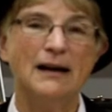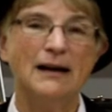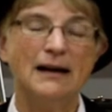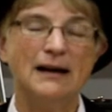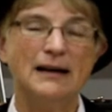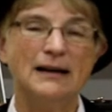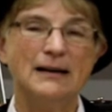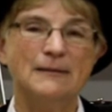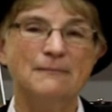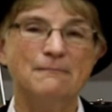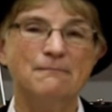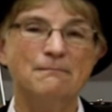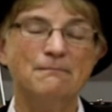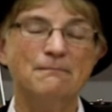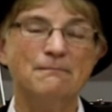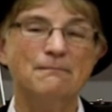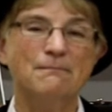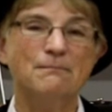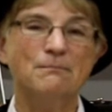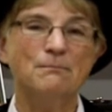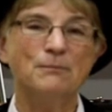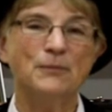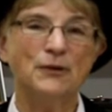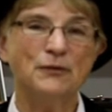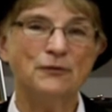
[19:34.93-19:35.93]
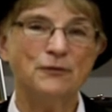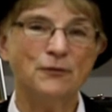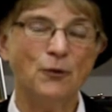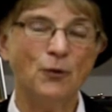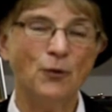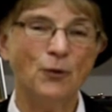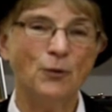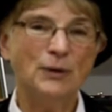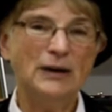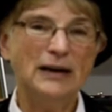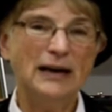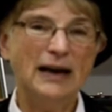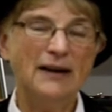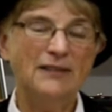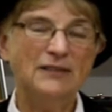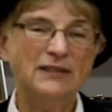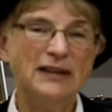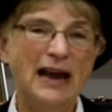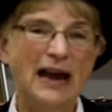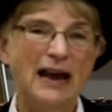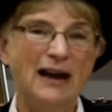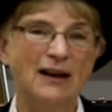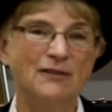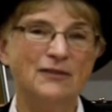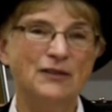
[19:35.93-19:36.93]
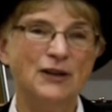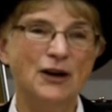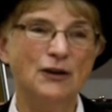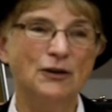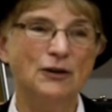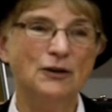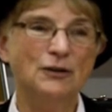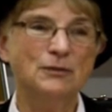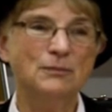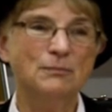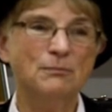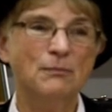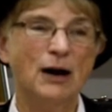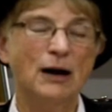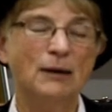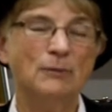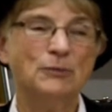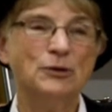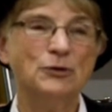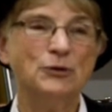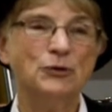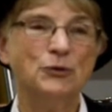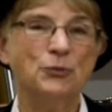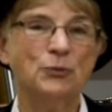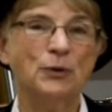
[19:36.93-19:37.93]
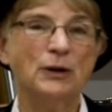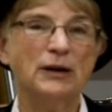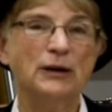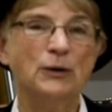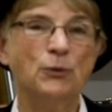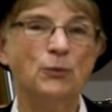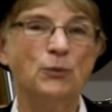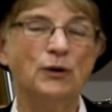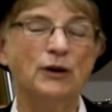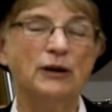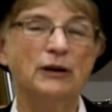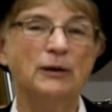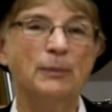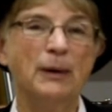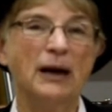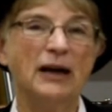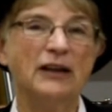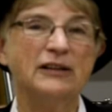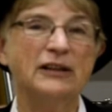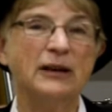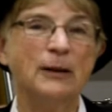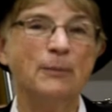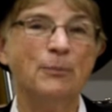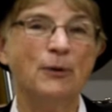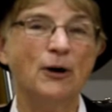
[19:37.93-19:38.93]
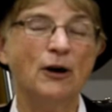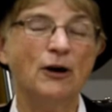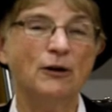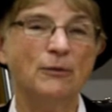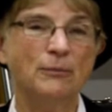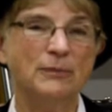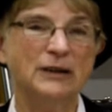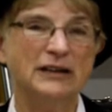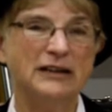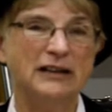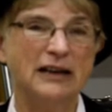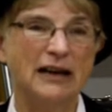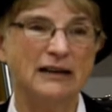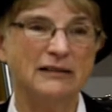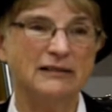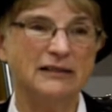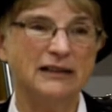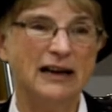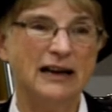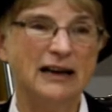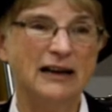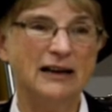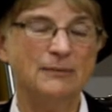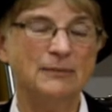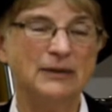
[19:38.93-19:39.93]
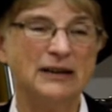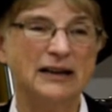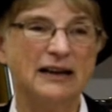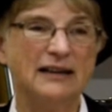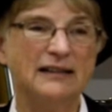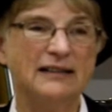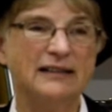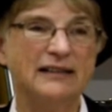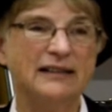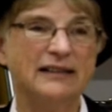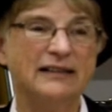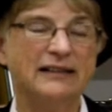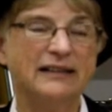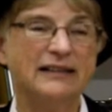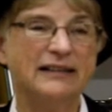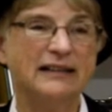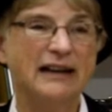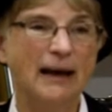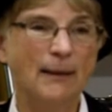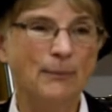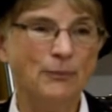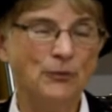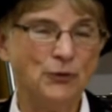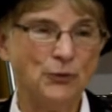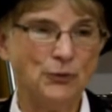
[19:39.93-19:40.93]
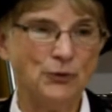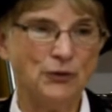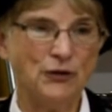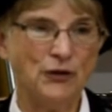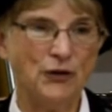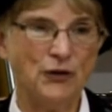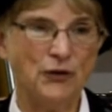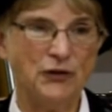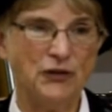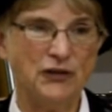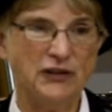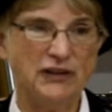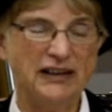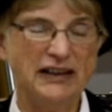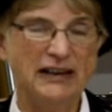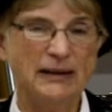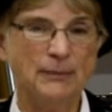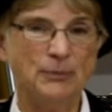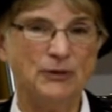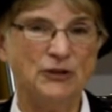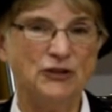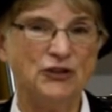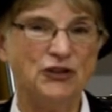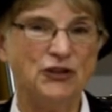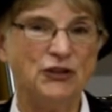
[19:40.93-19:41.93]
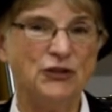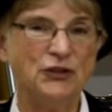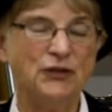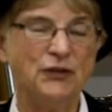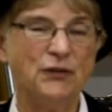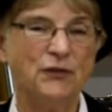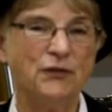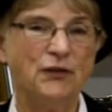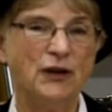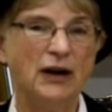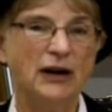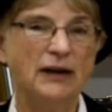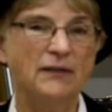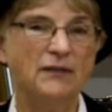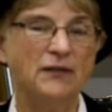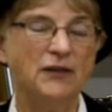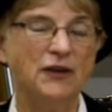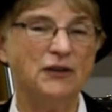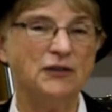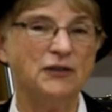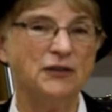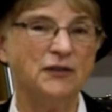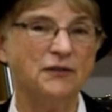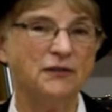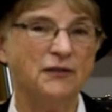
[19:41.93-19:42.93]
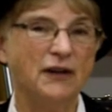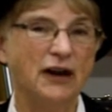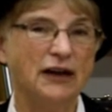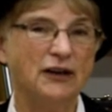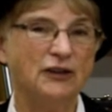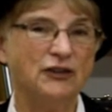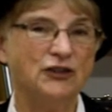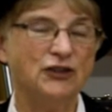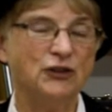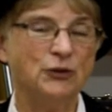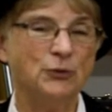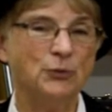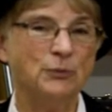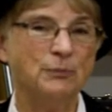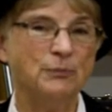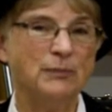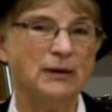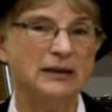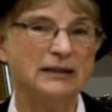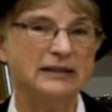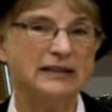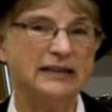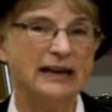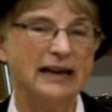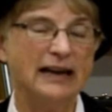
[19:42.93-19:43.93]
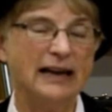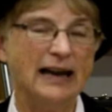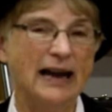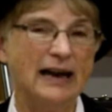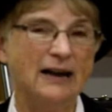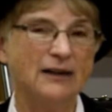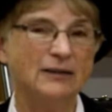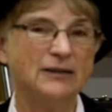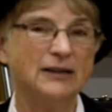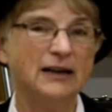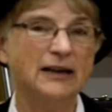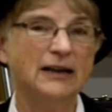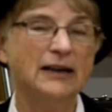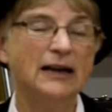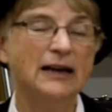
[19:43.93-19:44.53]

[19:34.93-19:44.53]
Um, before we left town, though, Mama was really worried about the apartment downtown because the steps were so steep and she was afraid if there was a fire, she wouldn't be able to get out.